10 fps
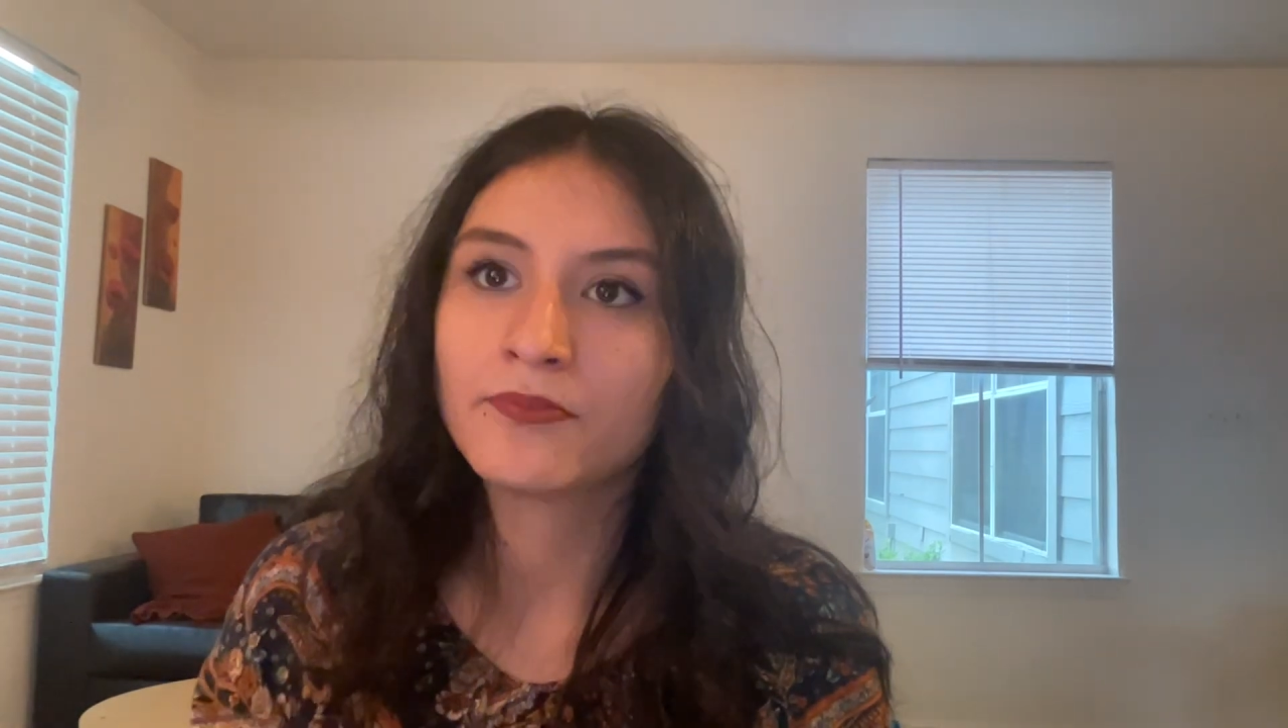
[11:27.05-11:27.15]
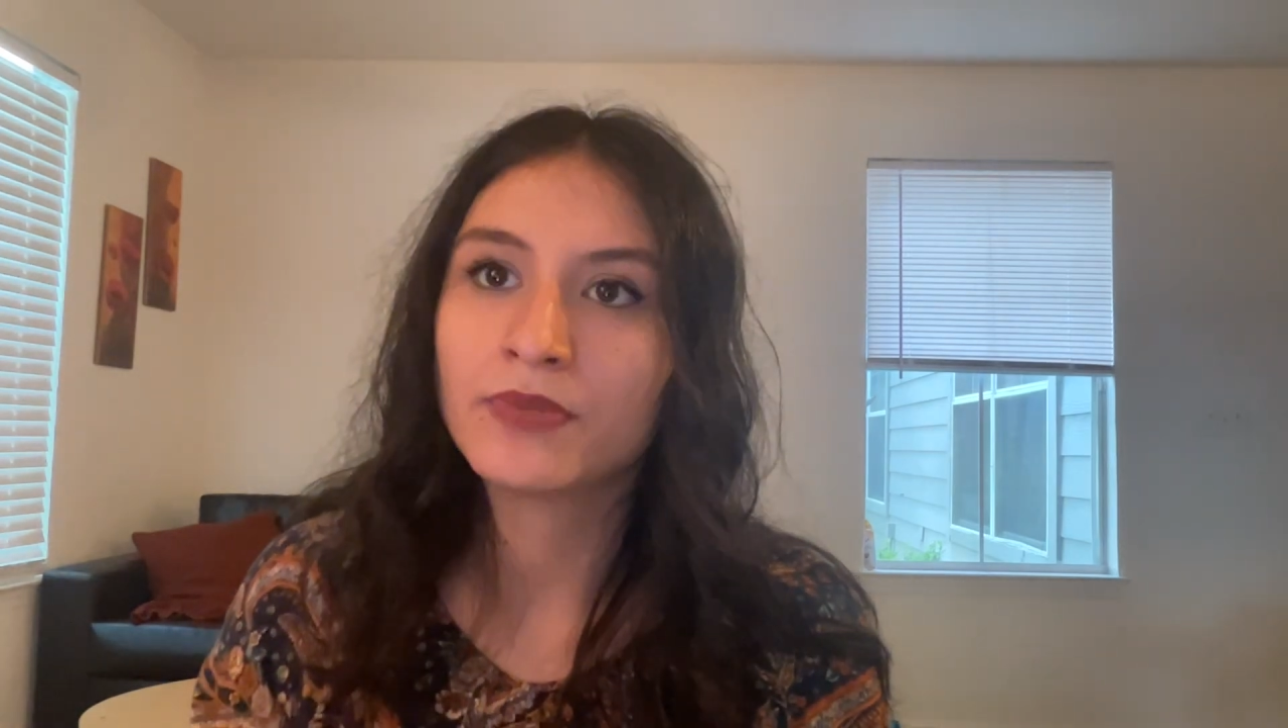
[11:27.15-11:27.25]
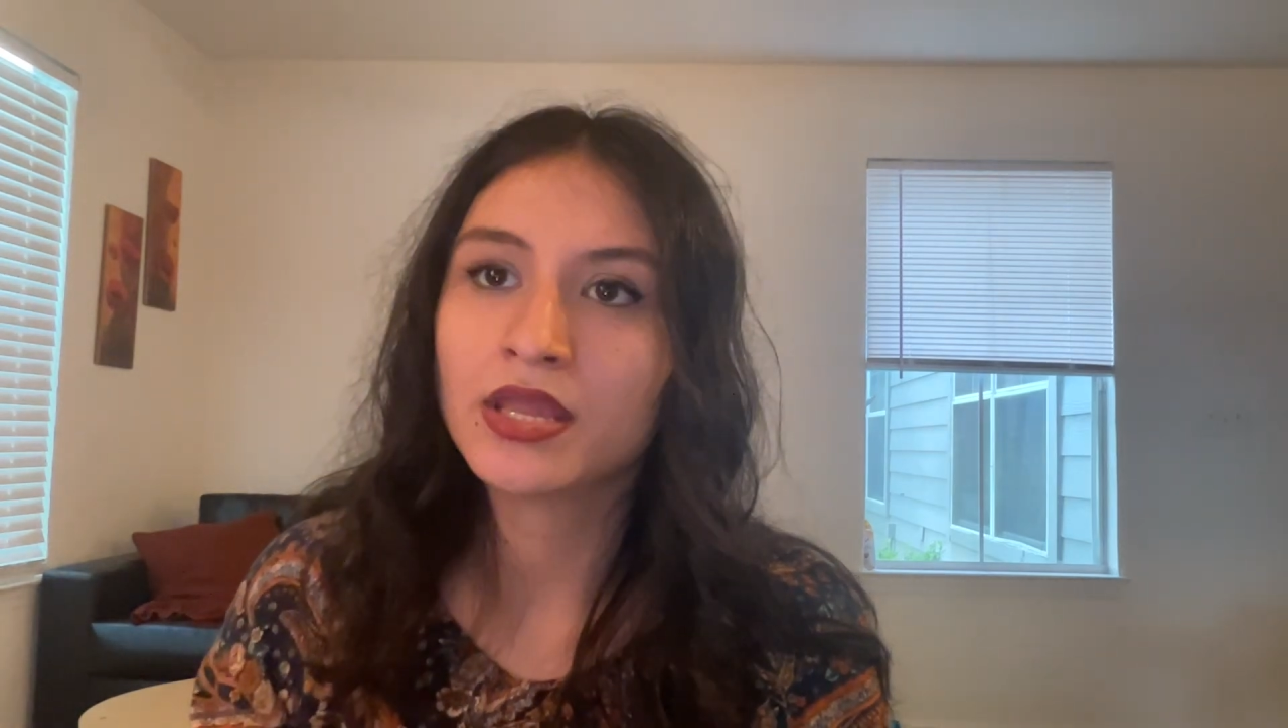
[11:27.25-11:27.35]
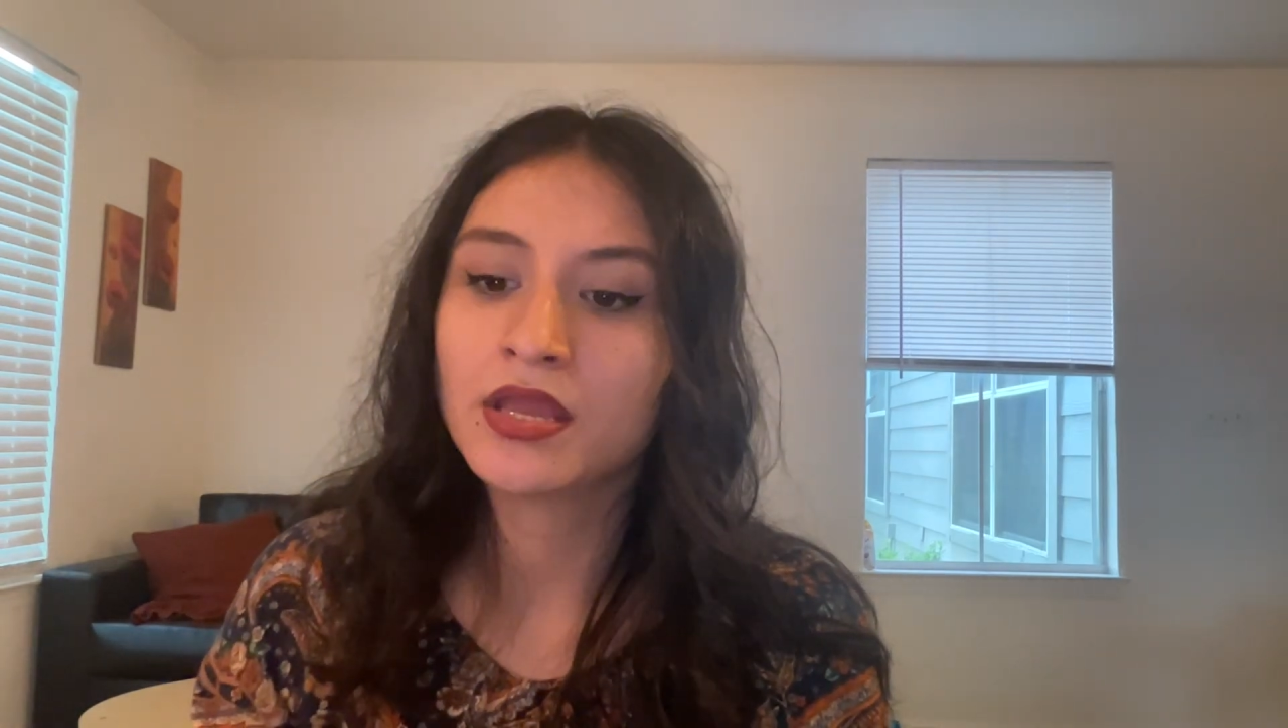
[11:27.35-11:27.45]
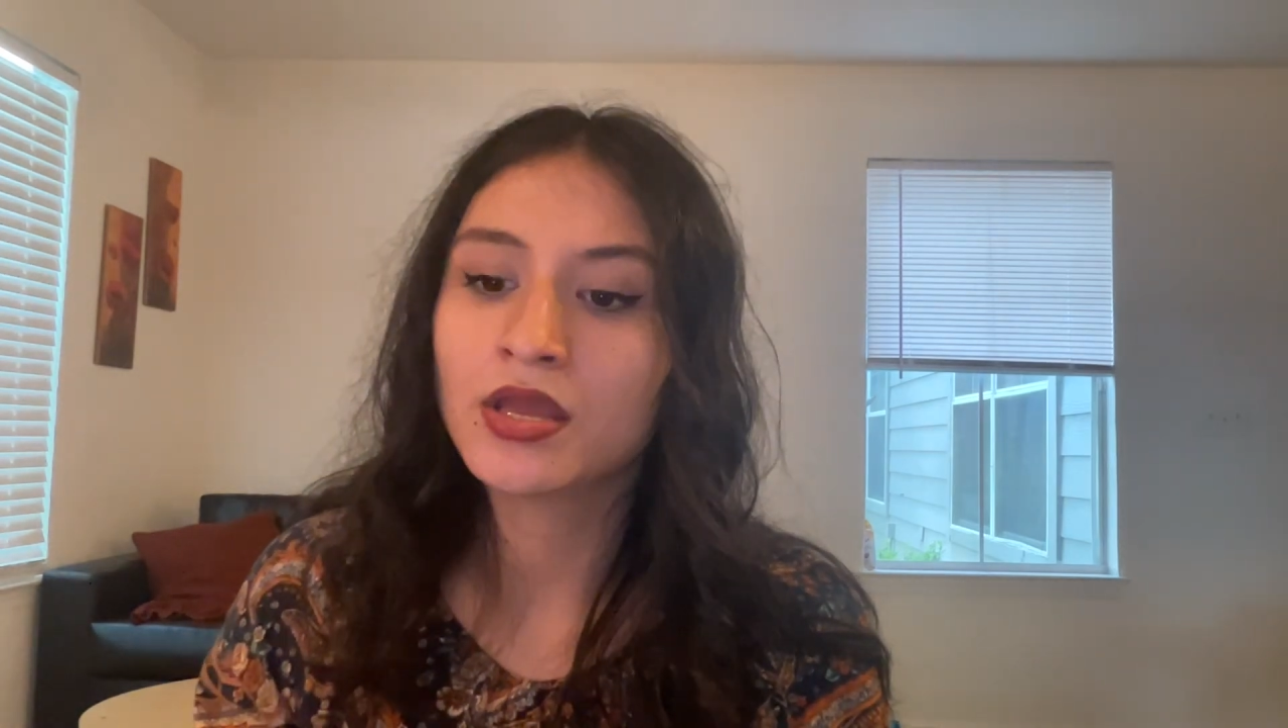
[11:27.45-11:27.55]

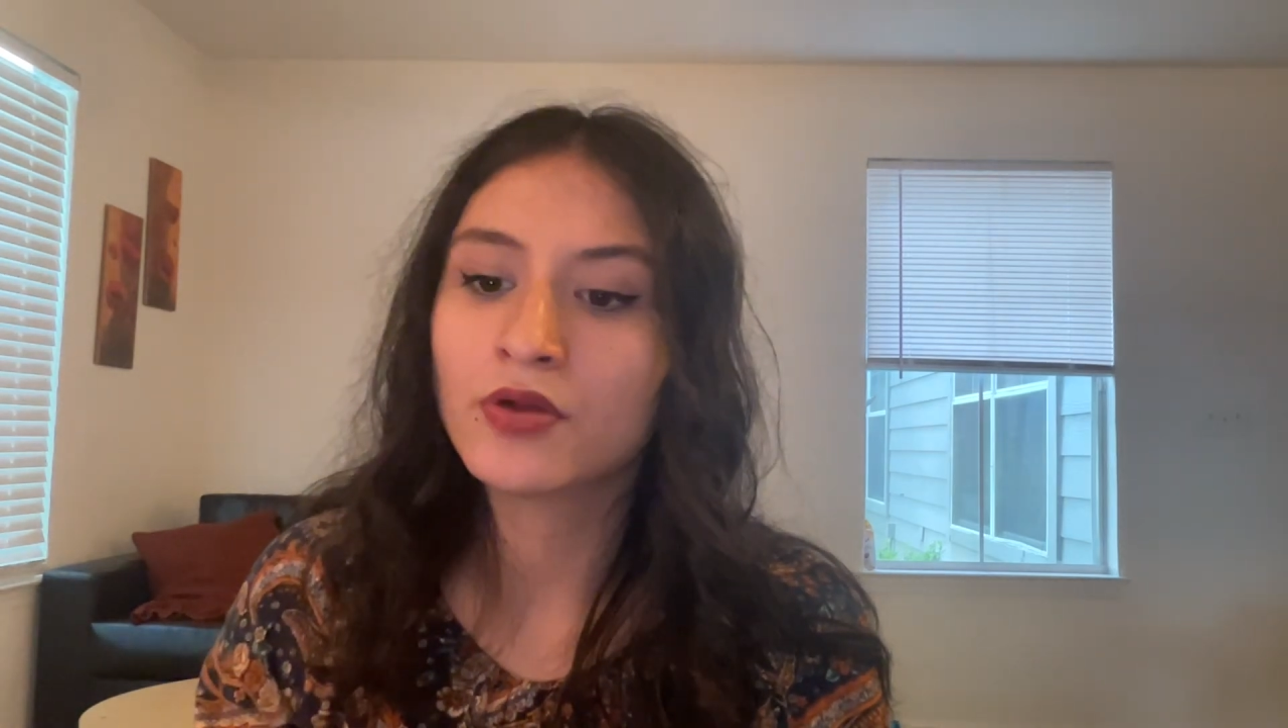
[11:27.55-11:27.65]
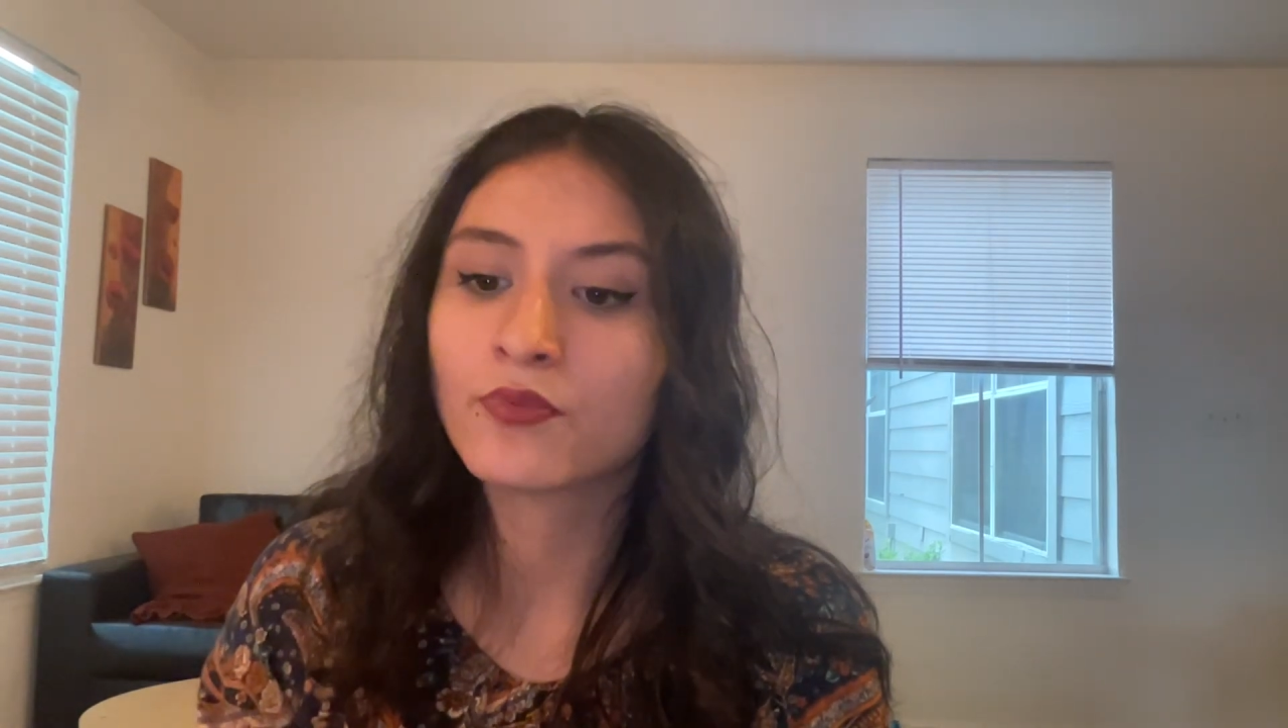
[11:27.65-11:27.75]
mi,